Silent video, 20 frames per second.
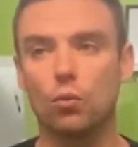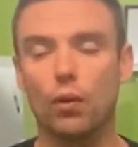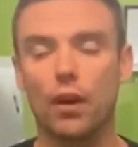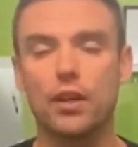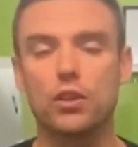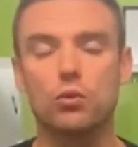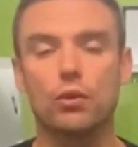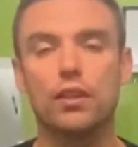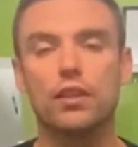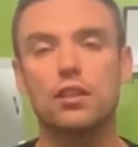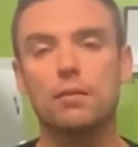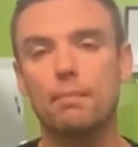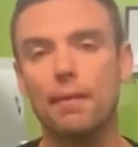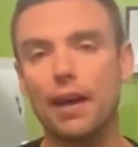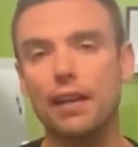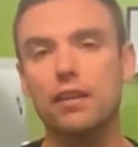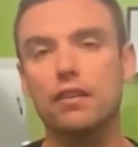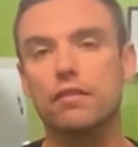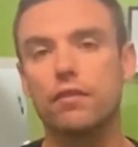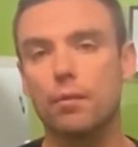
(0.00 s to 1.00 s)
Whereas when the
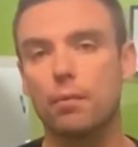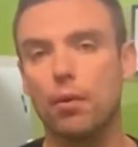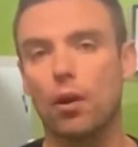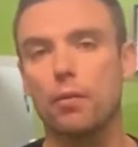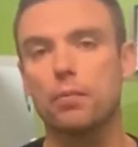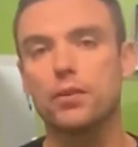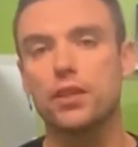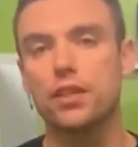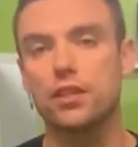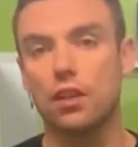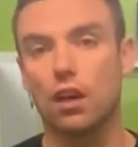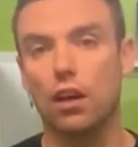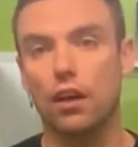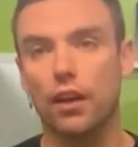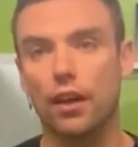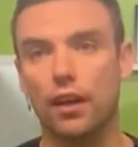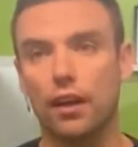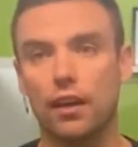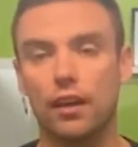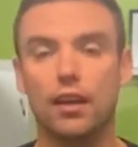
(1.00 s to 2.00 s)
demand for property is
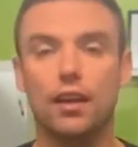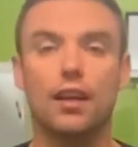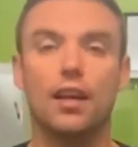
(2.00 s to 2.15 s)
higher